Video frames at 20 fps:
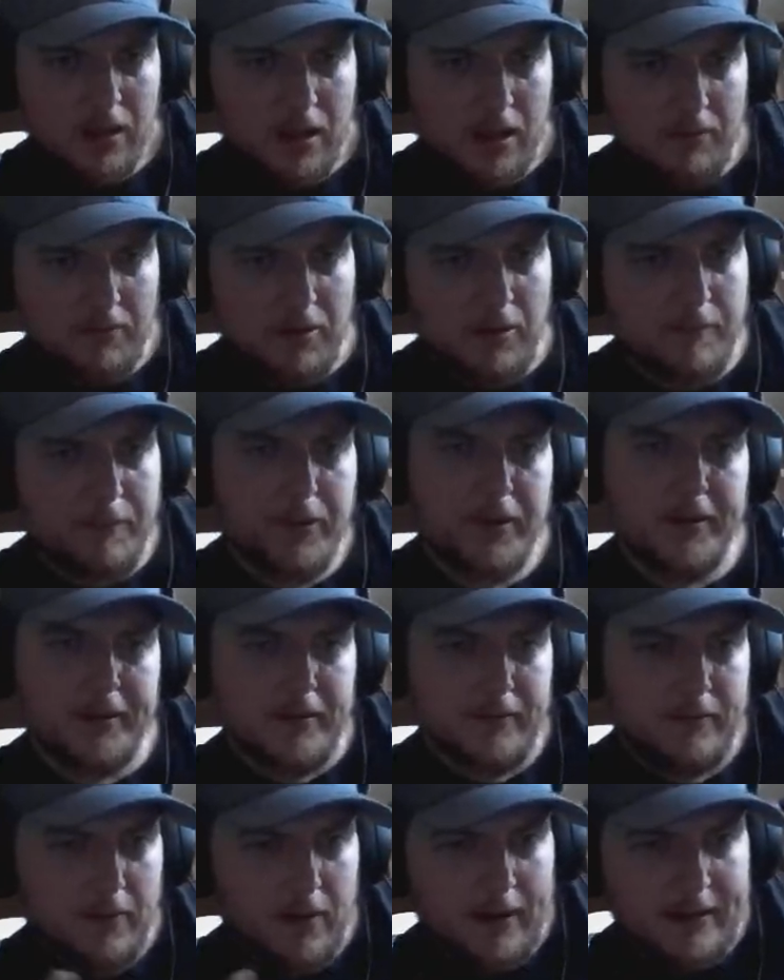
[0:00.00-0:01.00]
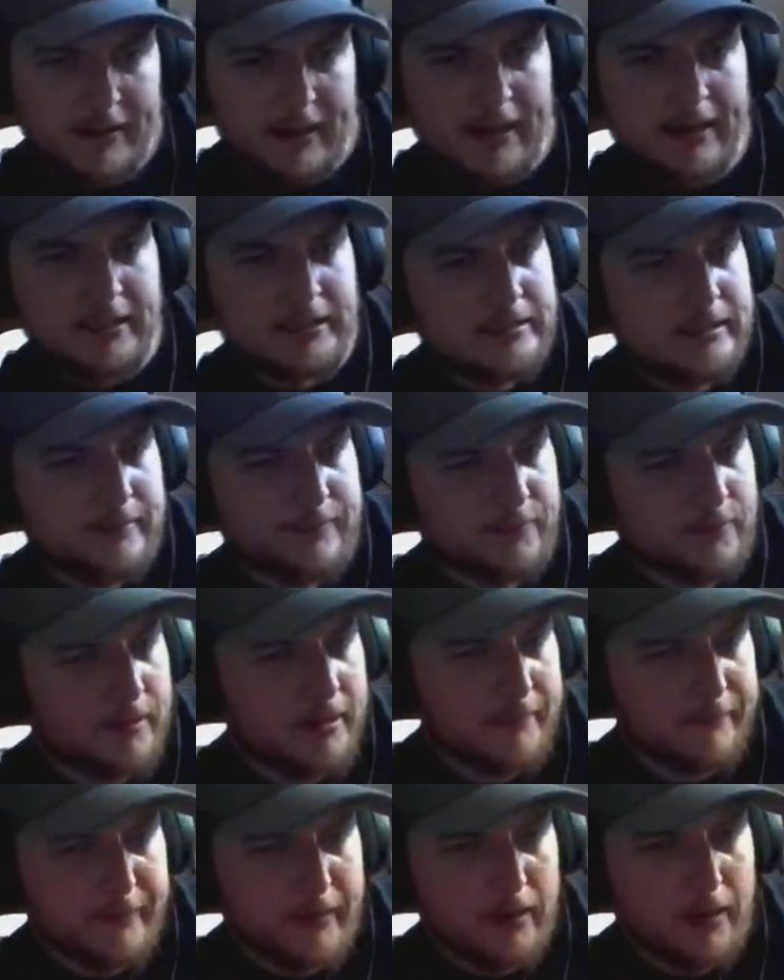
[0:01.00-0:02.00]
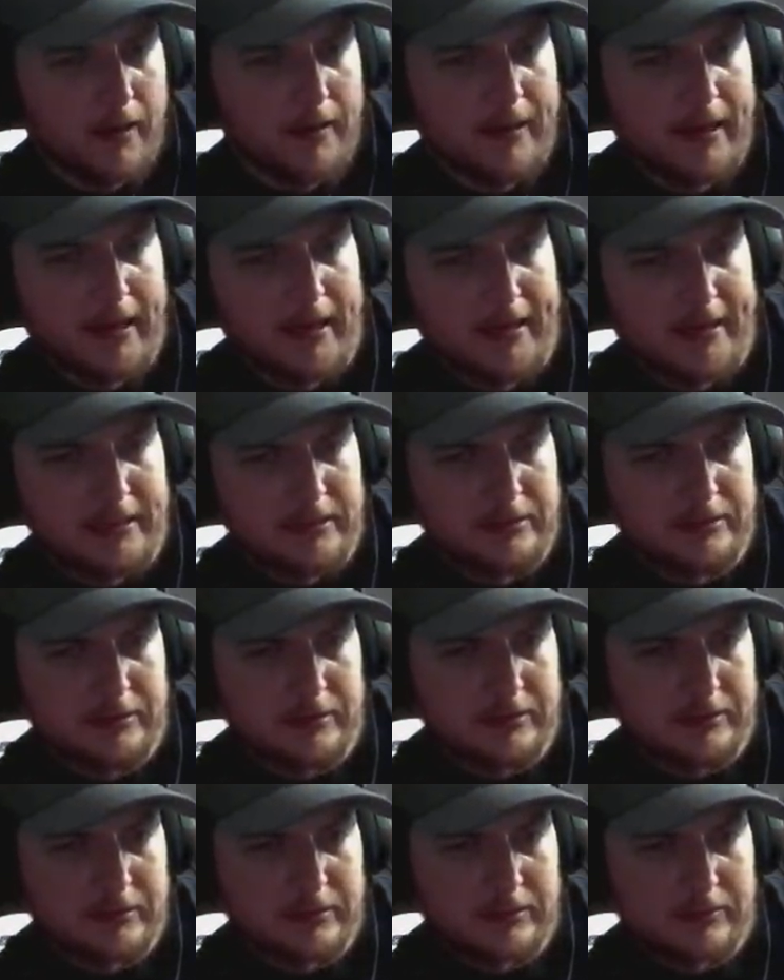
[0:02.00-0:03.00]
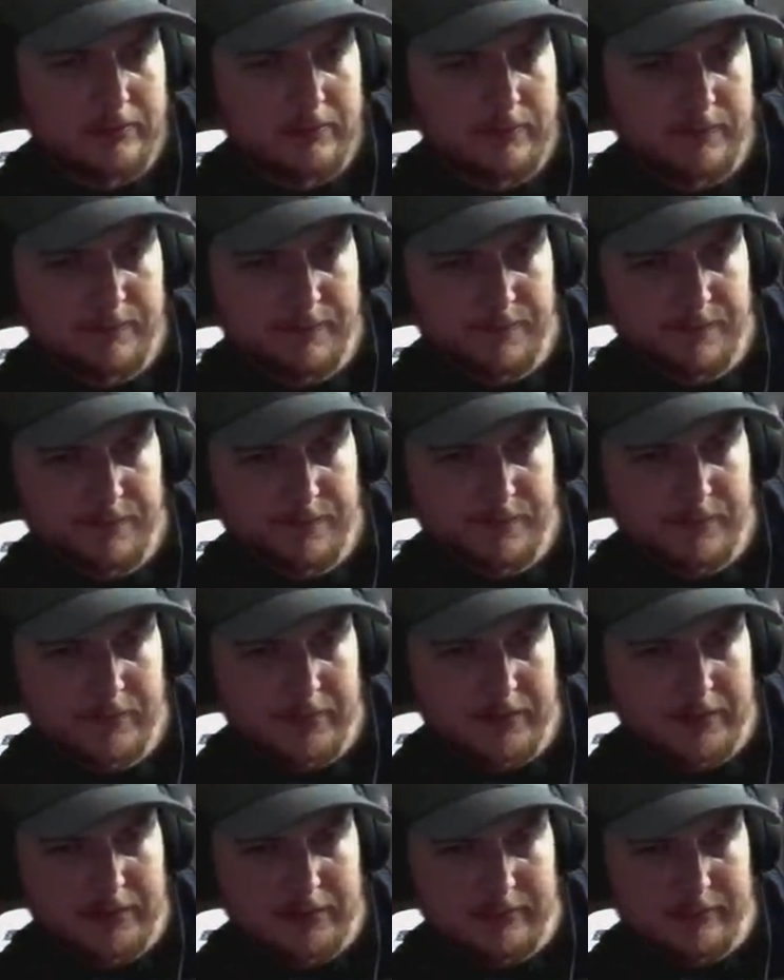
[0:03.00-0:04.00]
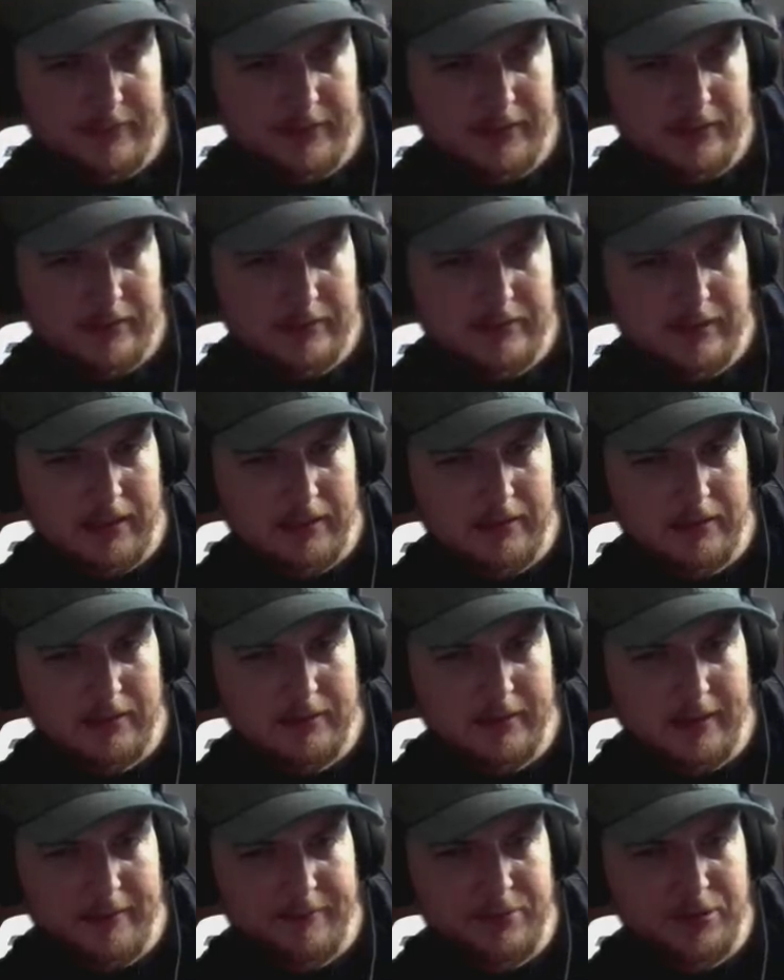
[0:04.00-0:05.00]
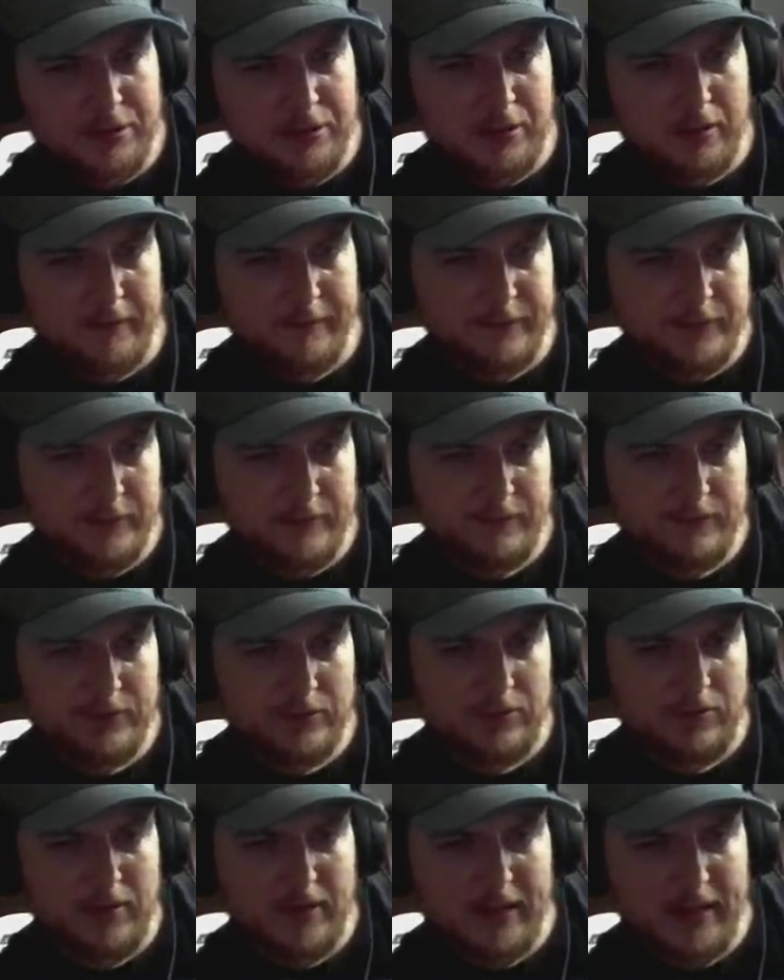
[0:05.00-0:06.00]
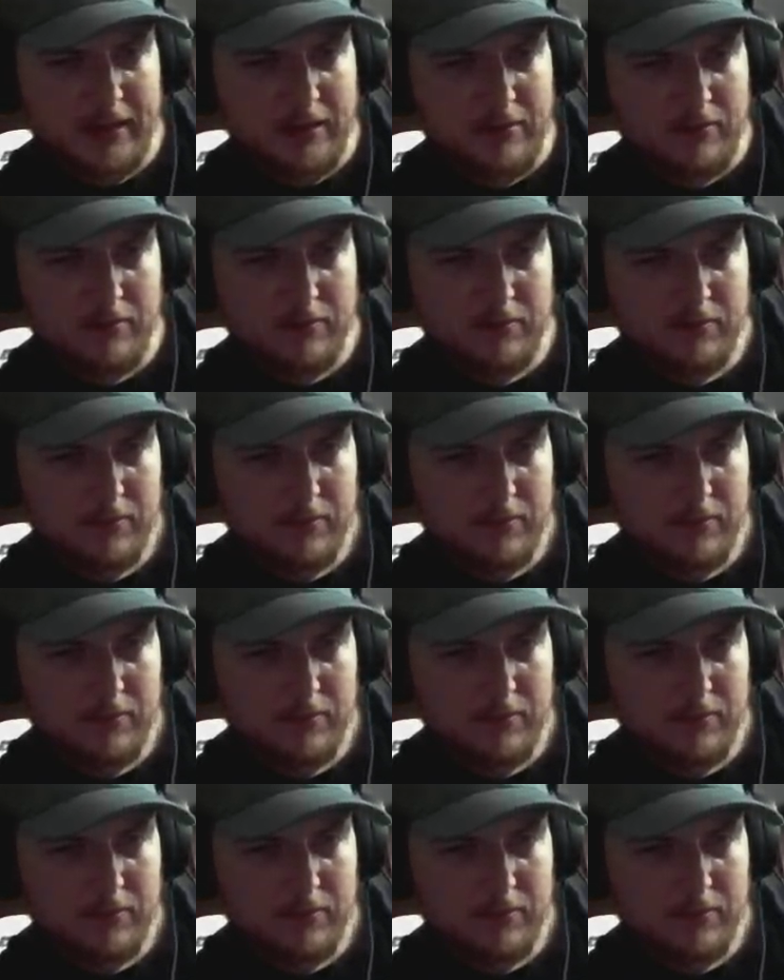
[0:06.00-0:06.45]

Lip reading: I'm not putting the ride negative or anything like that. It's just there's things that the devs should have sorted out